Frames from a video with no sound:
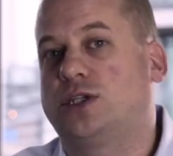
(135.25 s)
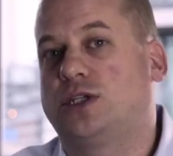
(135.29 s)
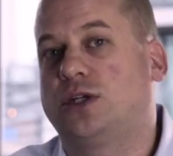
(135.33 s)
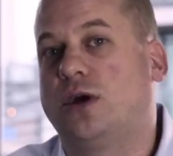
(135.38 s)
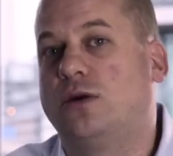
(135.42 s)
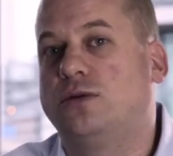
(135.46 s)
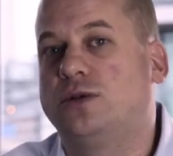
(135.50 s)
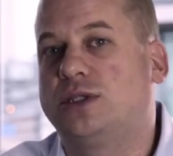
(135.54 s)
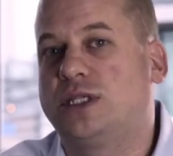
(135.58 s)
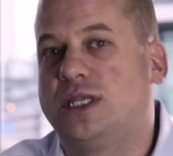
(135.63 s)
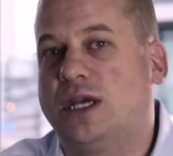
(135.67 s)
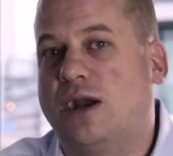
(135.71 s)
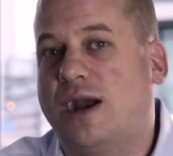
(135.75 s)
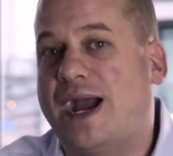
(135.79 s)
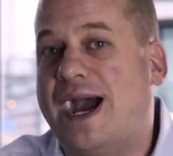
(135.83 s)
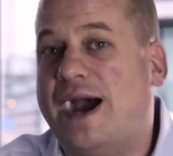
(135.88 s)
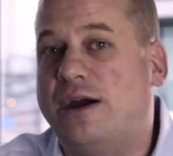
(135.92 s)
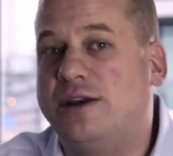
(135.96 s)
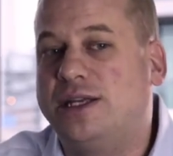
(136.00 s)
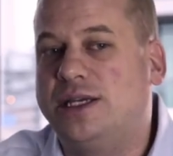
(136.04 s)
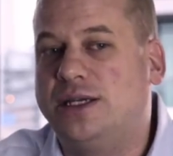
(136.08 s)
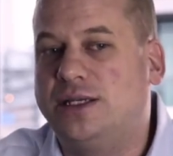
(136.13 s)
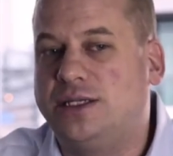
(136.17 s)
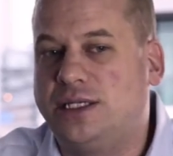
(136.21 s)
stones there,
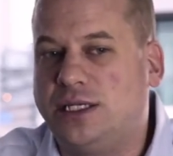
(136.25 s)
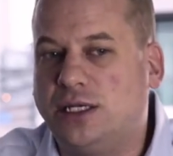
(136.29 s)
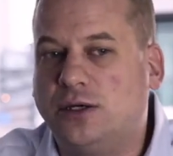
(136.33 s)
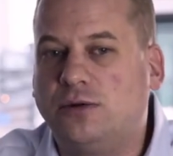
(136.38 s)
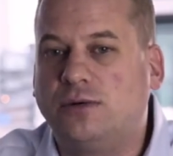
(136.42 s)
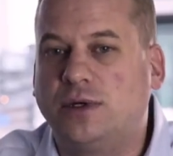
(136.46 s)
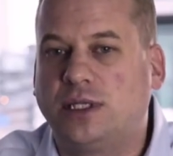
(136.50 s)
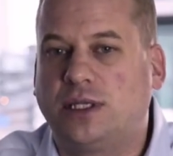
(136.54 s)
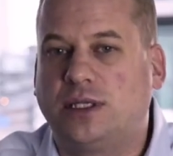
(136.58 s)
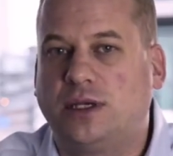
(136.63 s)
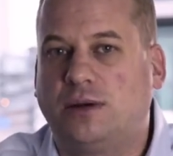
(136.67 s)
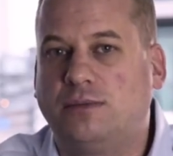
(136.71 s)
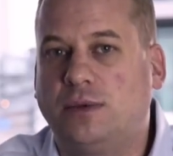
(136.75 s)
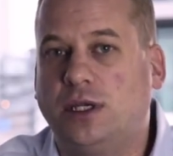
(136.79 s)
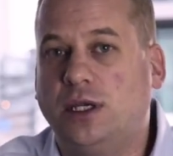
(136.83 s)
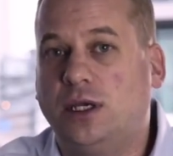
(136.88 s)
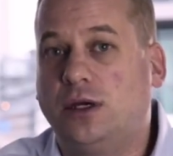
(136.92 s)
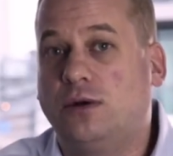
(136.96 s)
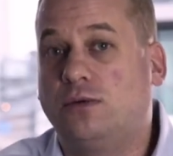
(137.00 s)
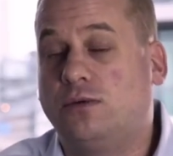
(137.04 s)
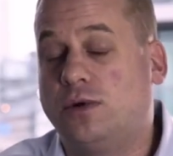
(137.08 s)
how do you deal with them?